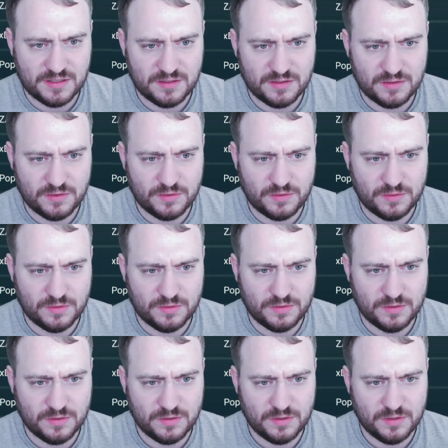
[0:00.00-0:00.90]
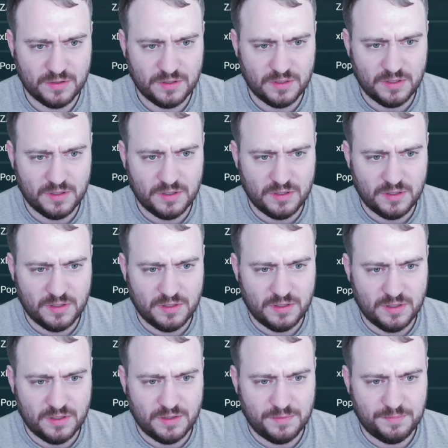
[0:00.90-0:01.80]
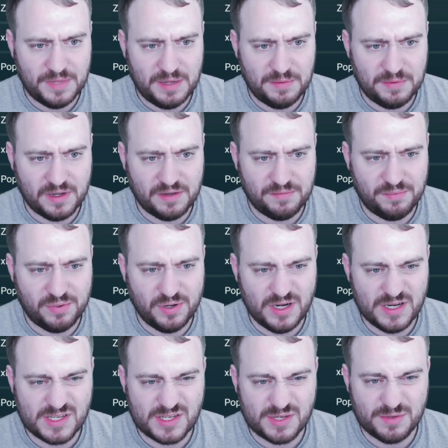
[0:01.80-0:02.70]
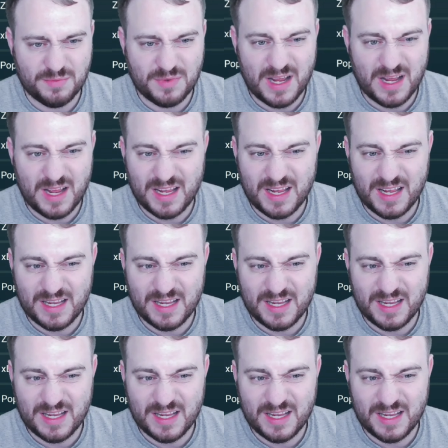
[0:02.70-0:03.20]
or maybe I'll pull it somewhere.